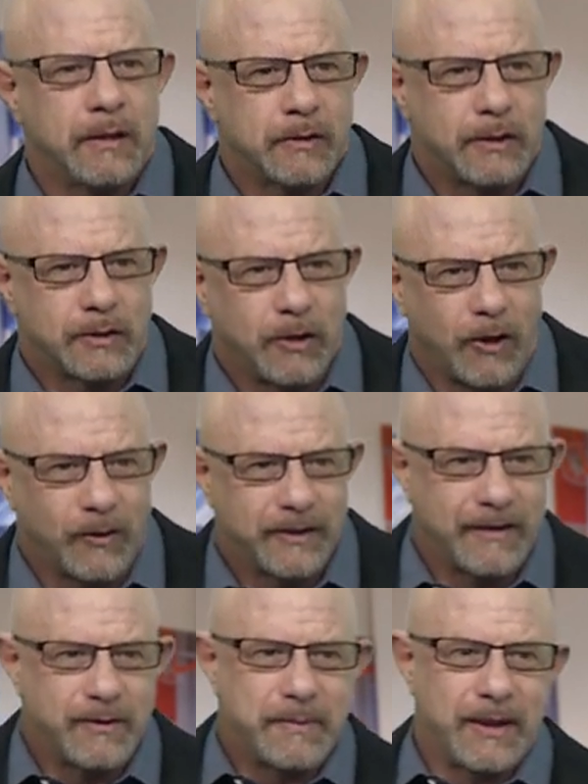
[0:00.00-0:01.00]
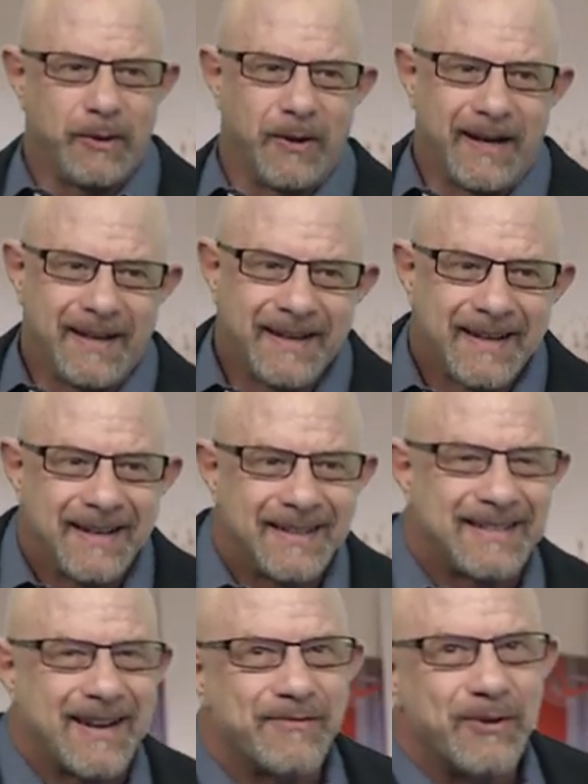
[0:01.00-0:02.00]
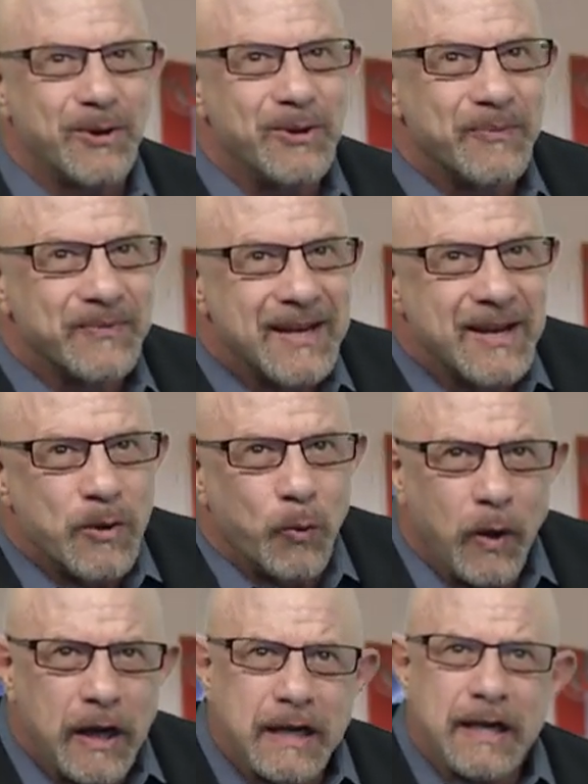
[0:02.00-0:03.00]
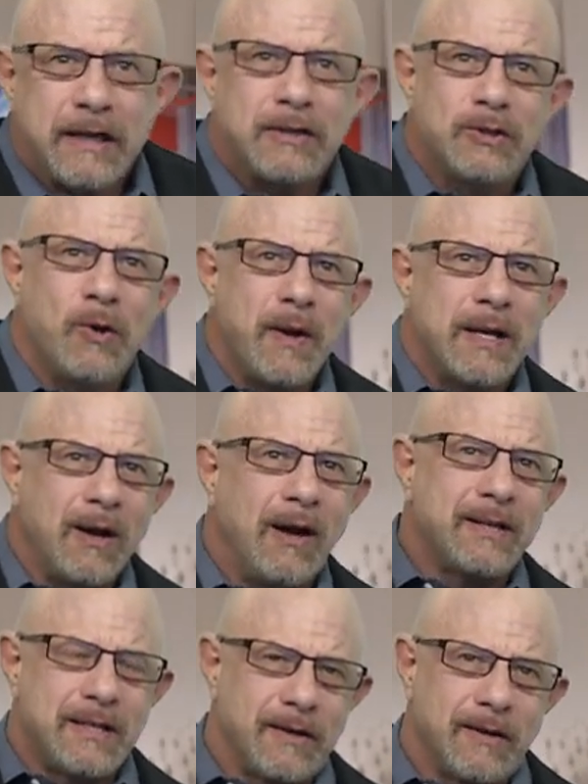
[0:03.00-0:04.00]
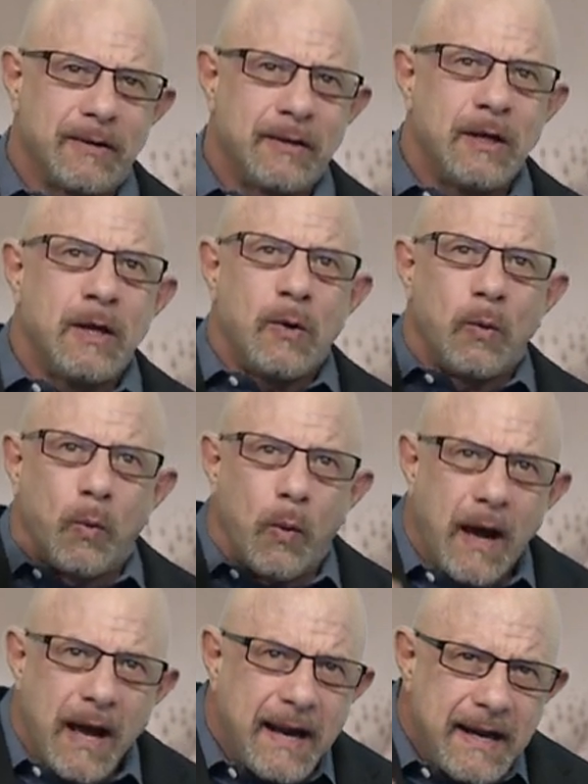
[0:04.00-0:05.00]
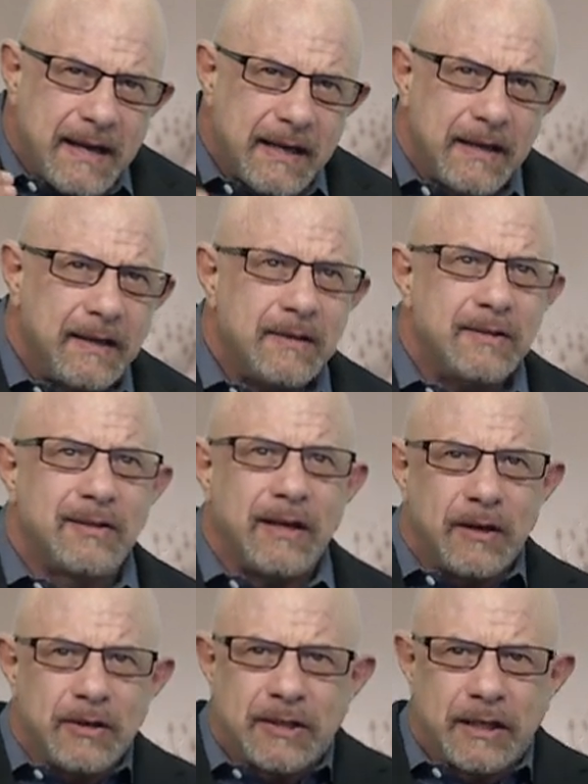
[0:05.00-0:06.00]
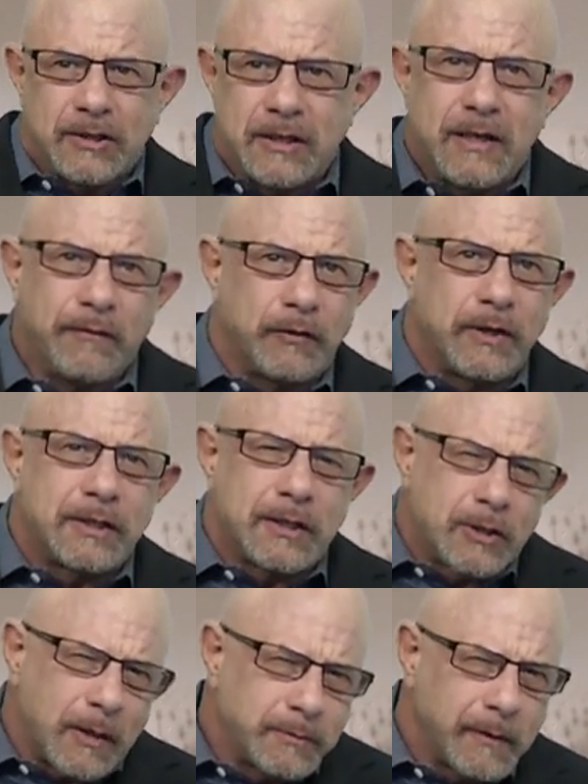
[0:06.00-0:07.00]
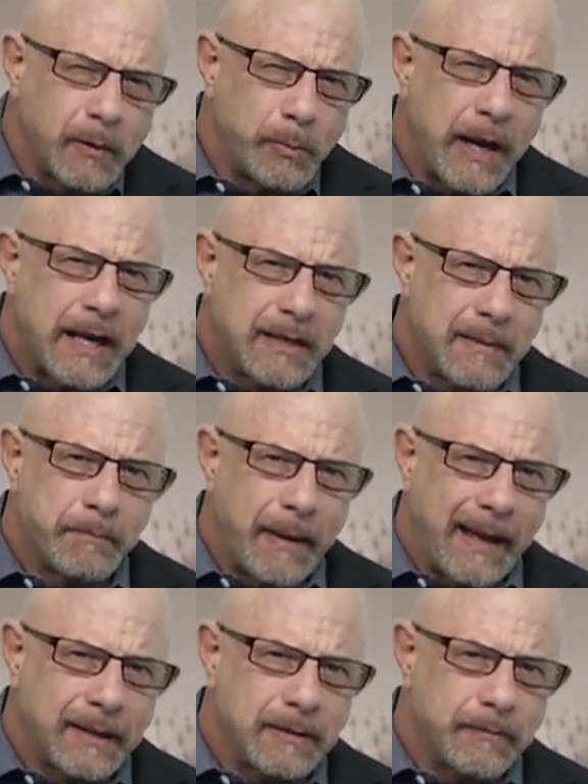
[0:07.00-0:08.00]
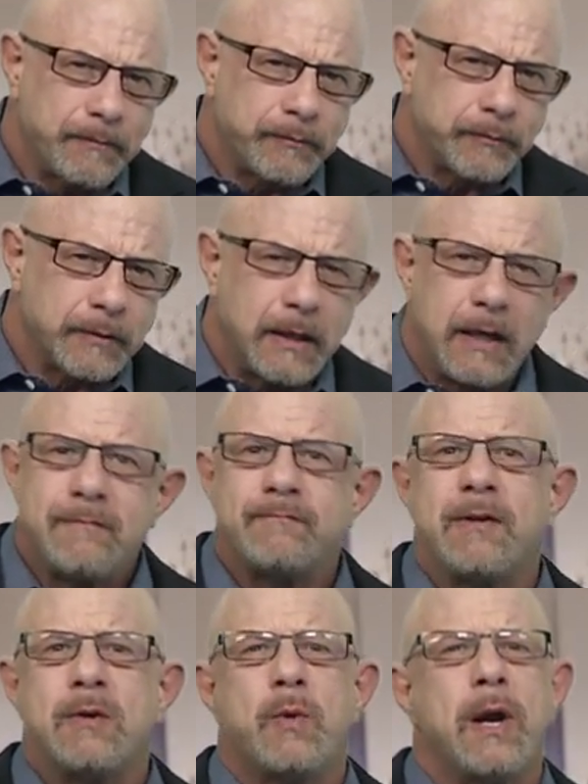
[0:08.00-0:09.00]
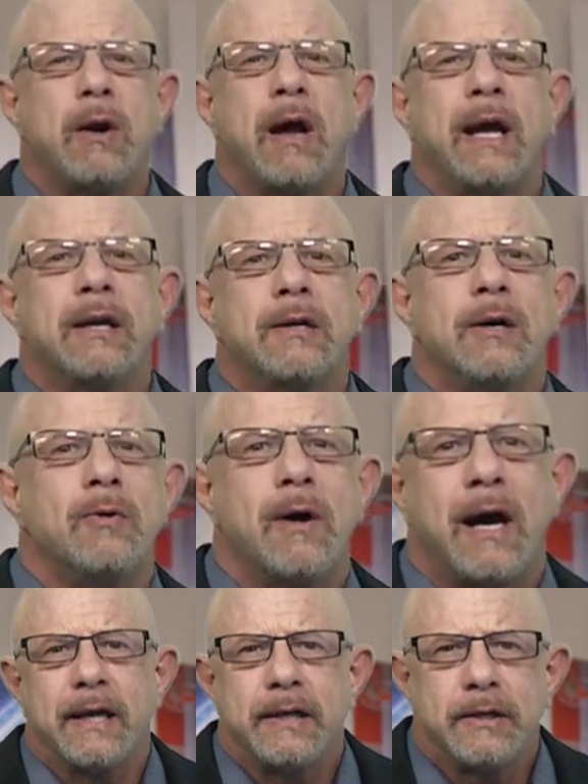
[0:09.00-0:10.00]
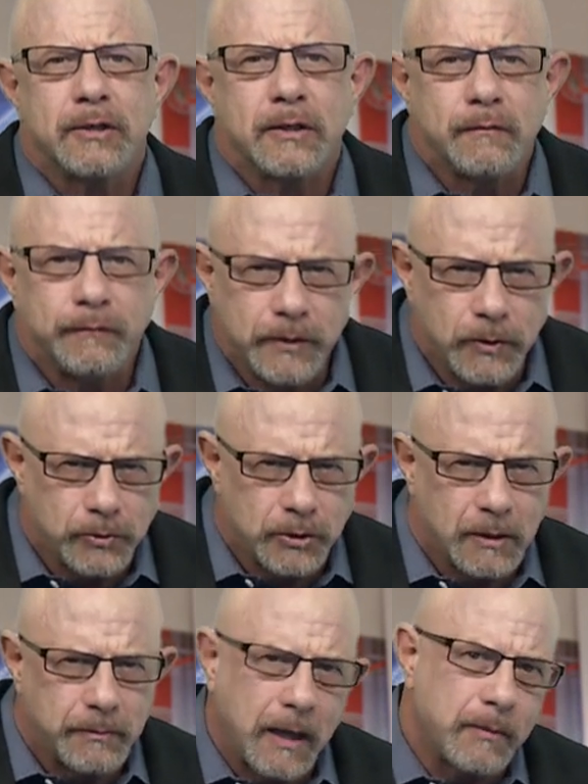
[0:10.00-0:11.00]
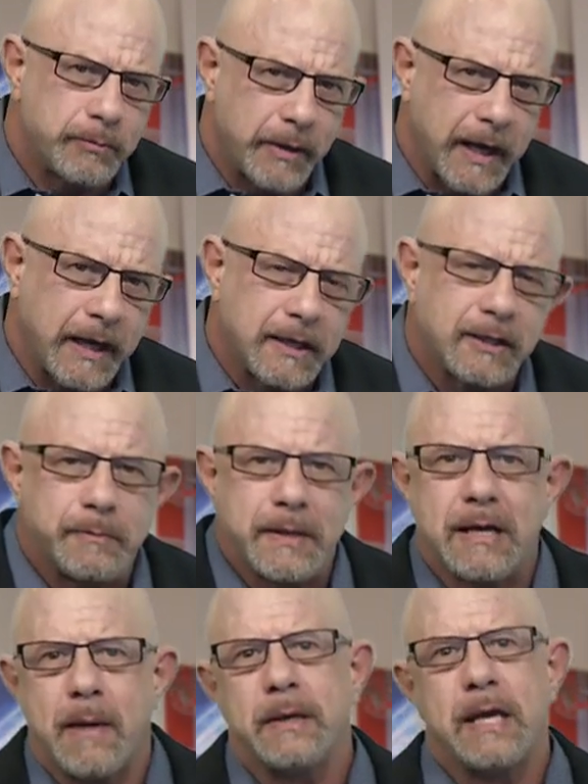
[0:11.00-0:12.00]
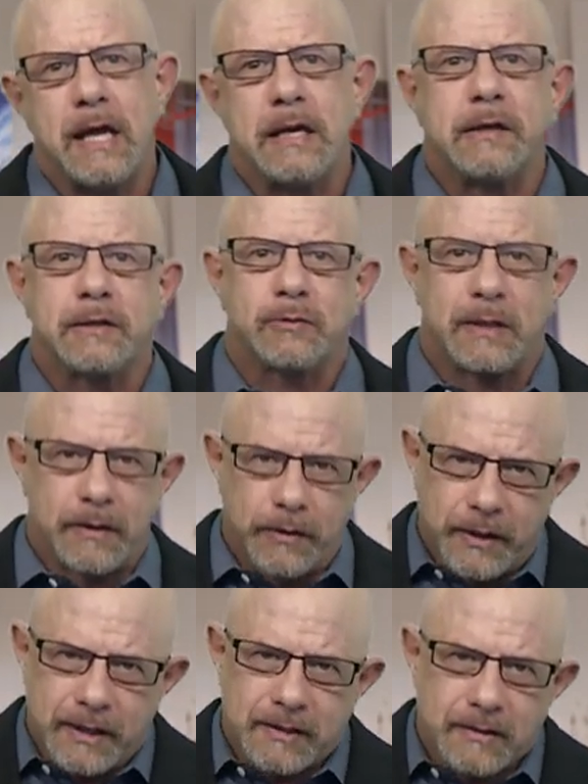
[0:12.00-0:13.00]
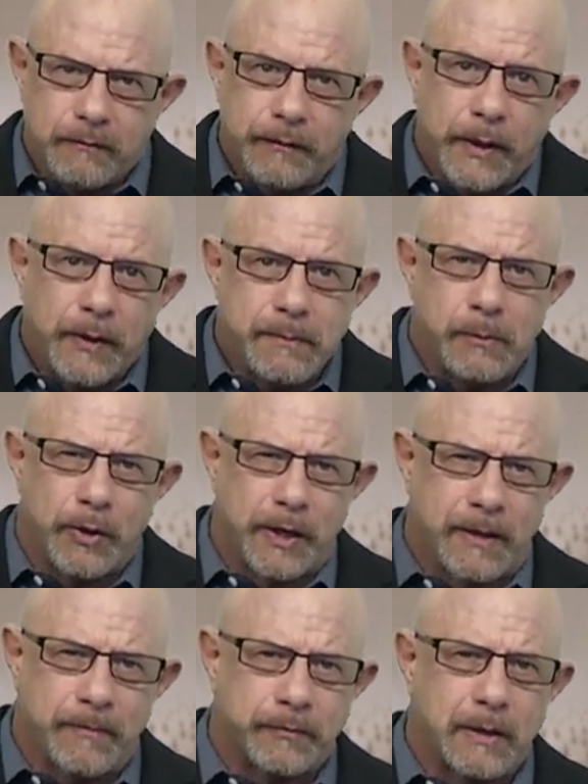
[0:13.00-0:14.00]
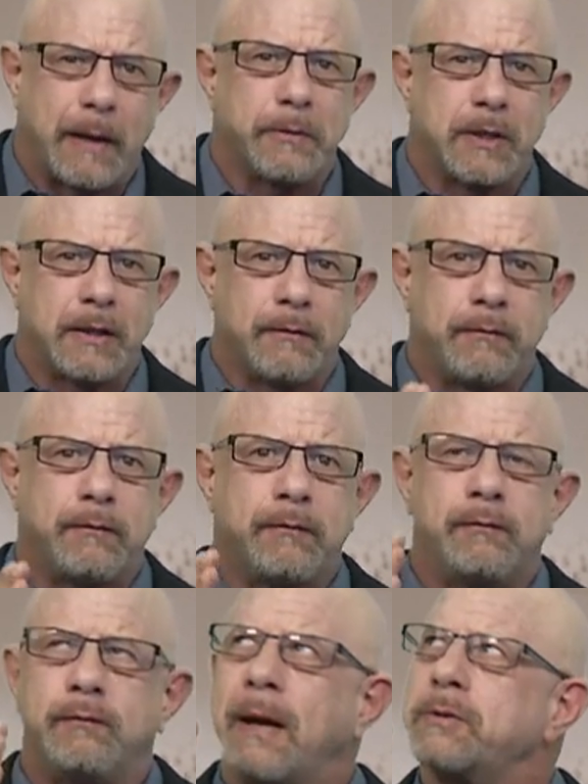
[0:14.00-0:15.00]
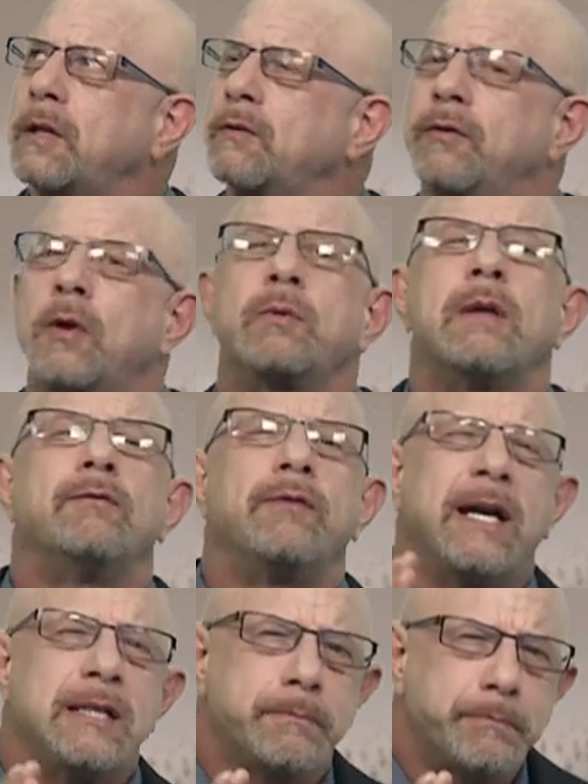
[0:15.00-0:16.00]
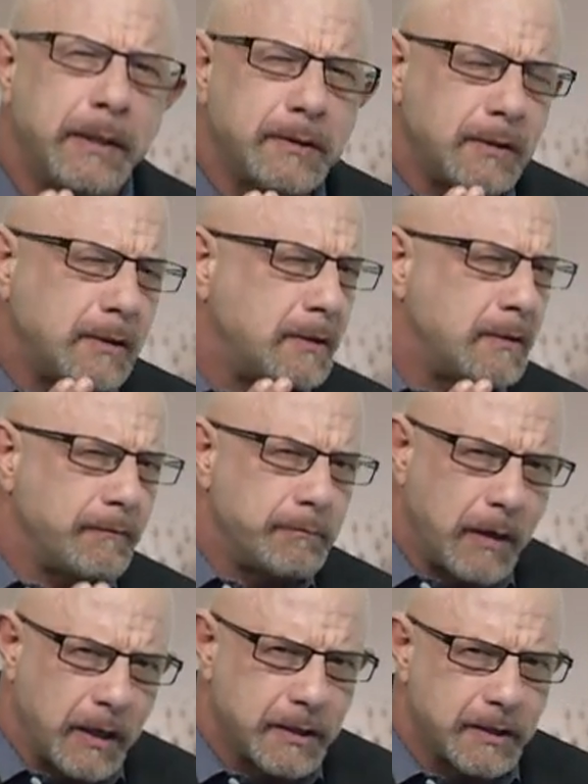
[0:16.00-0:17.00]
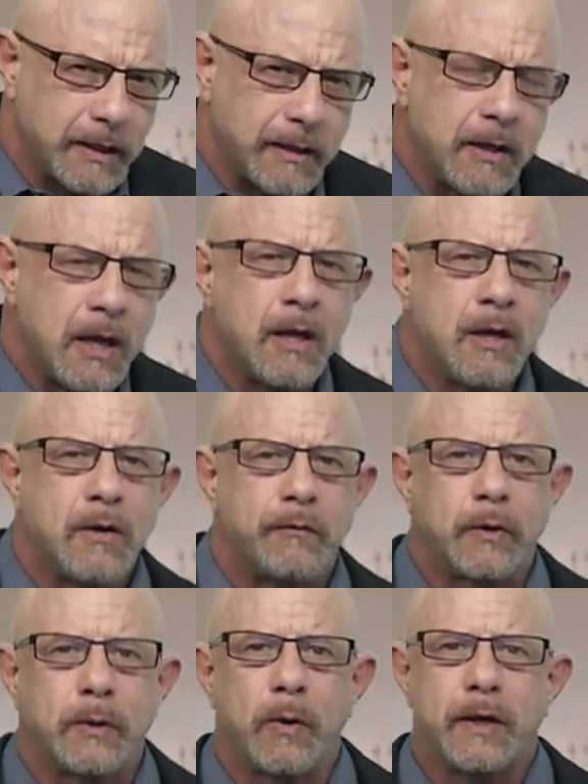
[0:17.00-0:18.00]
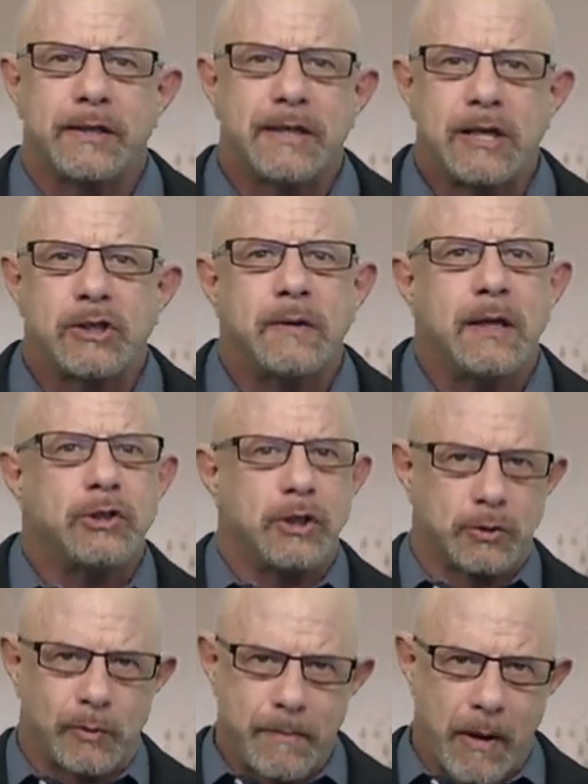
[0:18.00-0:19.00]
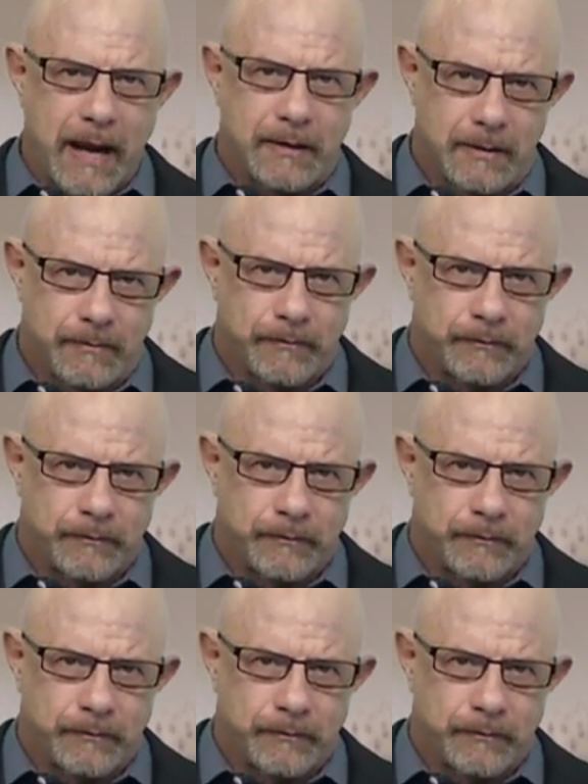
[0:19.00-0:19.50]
Good call, David, by the way, Dave Fogel. What is going on here? Why is there such a difference in terms of the brand impact? Everywhere I go, hear confusion about brand. It's become an industry. This very morning, I was on the phone with a vice president of marketing for an organization that just rebranded.